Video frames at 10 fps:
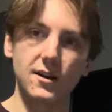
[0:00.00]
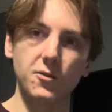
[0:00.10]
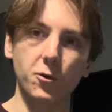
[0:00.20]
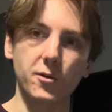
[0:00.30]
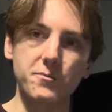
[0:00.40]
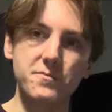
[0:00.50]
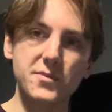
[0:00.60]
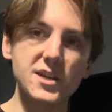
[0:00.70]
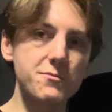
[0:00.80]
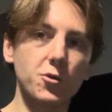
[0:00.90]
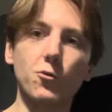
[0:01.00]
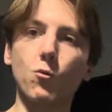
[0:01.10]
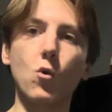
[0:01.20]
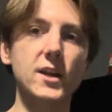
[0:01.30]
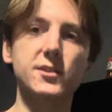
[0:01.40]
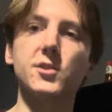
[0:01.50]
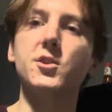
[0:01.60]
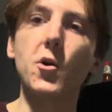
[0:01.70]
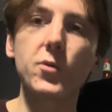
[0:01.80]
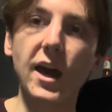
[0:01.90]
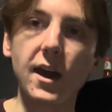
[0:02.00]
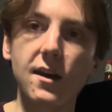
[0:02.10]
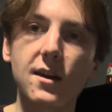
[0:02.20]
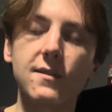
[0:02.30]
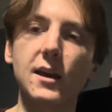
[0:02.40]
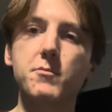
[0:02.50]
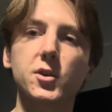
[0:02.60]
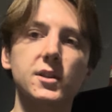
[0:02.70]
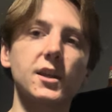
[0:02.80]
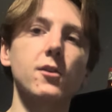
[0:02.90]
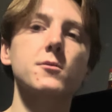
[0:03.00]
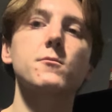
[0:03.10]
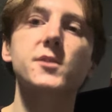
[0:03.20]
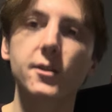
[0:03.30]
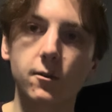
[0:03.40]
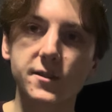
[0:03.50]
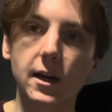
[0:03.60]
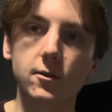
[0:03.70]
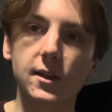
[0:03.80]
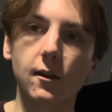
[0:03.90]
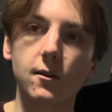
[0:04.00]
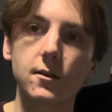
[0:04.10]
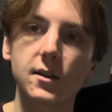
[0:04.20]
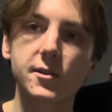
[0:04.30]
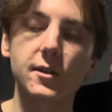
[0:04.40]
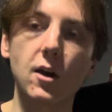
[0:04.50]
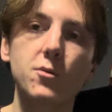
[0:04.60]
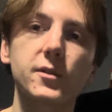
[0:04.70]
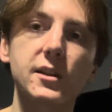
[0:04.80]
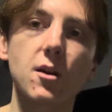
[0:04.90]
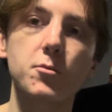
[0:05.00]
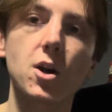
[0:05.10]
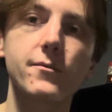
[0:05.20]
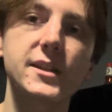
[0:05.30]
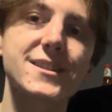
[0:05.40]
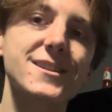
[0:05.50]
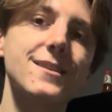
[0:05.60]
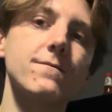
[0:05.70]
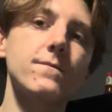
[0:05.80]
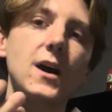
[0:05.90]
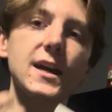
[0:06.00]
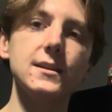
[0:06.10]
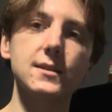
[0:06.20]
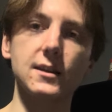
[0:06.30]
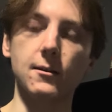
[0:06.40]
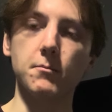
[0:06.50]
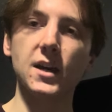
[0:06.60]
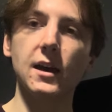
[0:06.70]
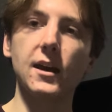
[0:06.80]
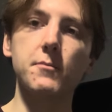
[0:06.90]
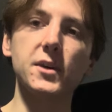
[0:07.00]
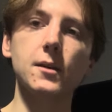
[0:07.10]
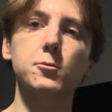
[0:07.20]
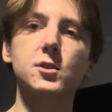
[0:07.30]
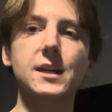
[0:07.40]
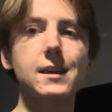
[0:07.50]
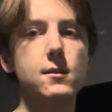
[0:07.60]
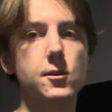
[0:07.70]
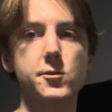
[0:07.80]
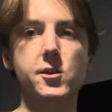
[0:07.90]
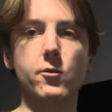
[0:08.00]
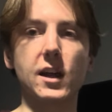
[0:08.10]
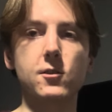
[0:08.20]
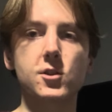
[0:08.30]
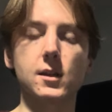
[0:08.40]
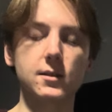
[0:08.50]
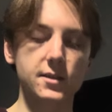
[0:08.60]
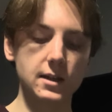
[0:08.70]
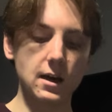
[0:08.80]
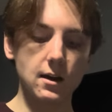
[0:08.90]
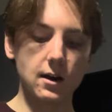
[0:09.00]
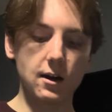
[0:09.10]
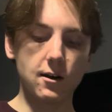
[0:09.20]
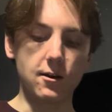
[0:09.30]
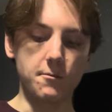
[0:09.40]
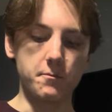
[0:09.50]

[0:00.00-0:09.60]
where people want to donate, and they put themselves out there so that hopefully nonprofits can find them and be able to get those donations. I